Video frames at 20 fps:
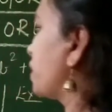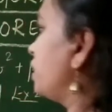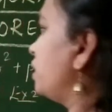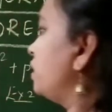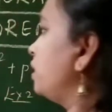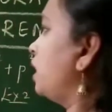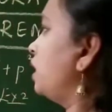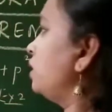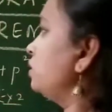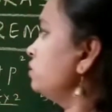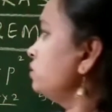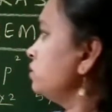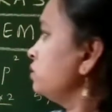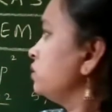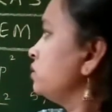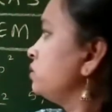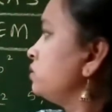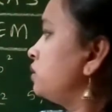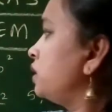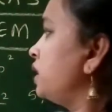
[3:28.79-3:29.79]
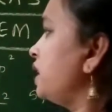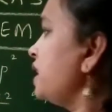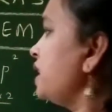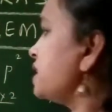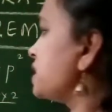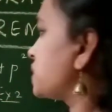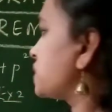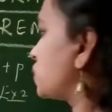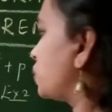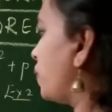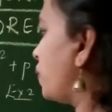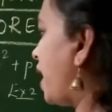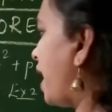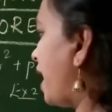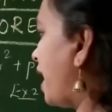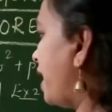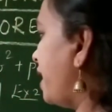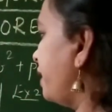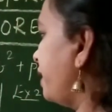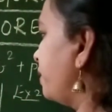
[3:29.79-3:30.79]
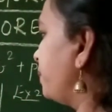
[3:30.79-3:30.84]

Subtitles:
now 3 square